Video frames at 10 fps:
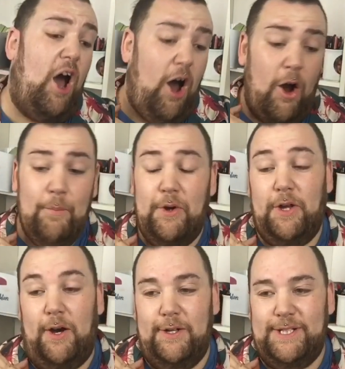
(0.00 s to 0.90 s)
Oh my
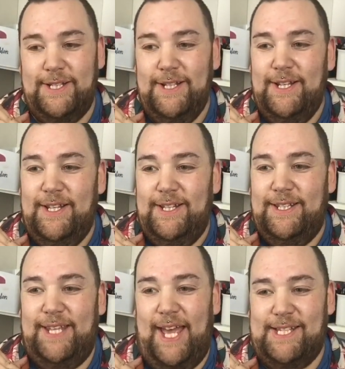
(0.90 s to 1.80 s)
god.
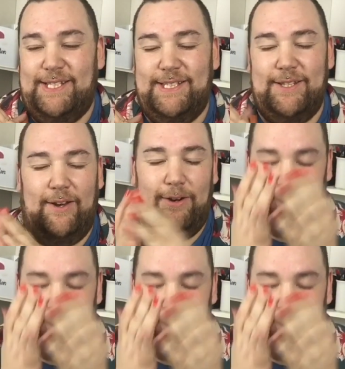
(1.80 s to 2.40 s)
Yes.